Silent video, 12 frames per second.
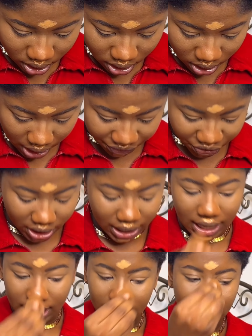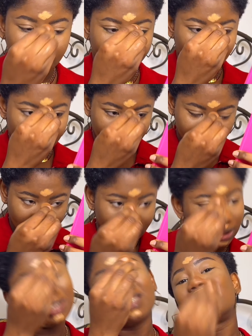Every other alley,
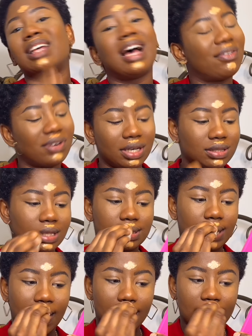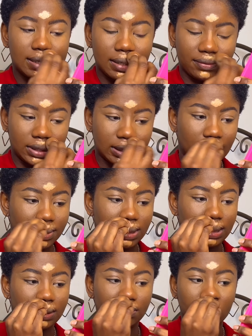financially, so I've already said this like 70 times in
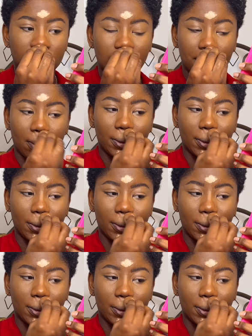this video. Send me